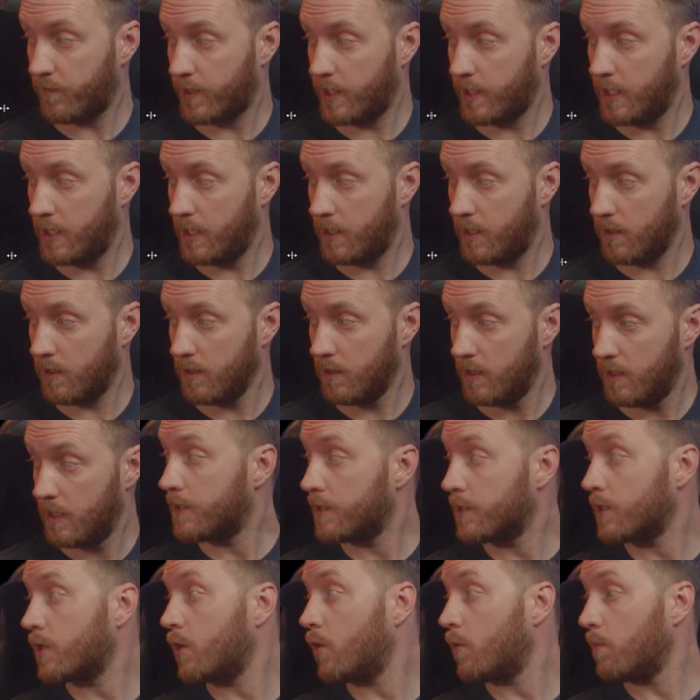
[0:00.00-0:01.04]
for this one.
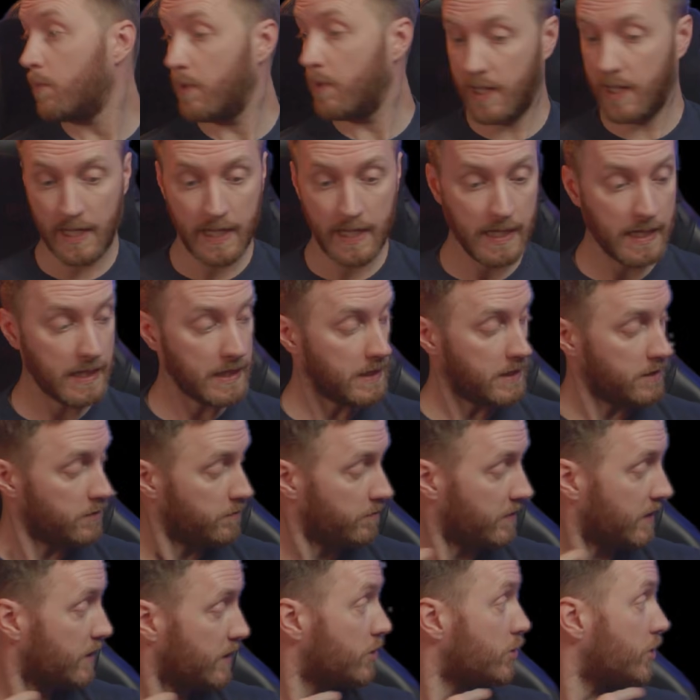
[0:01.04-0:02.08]
And then finally down below we
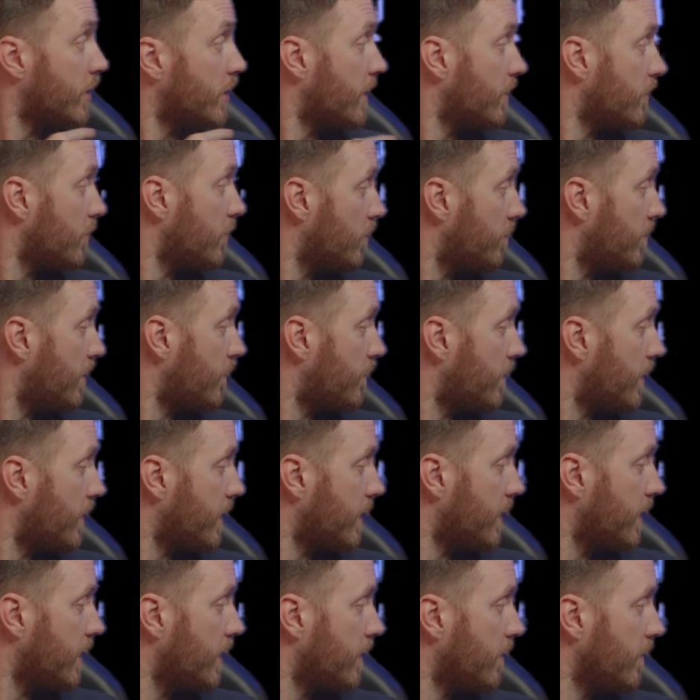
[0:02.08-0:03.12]
have the
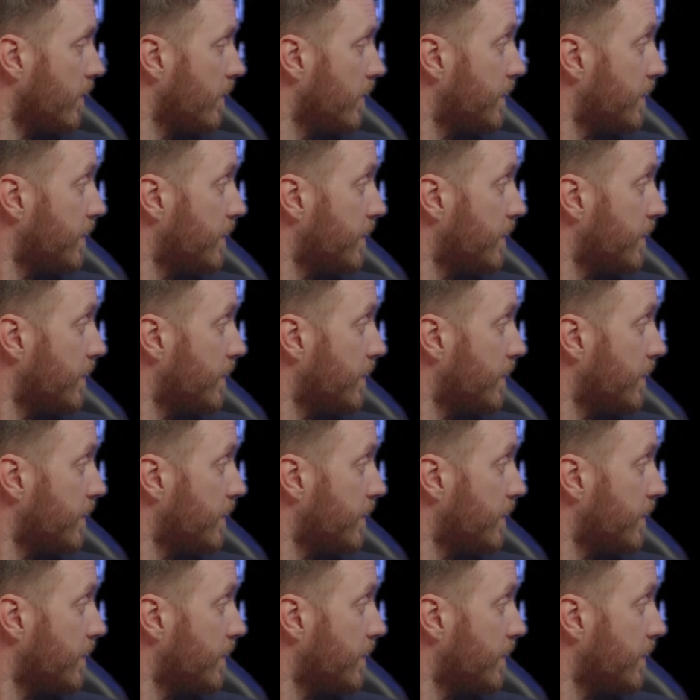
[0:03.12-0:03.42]
visualizations. By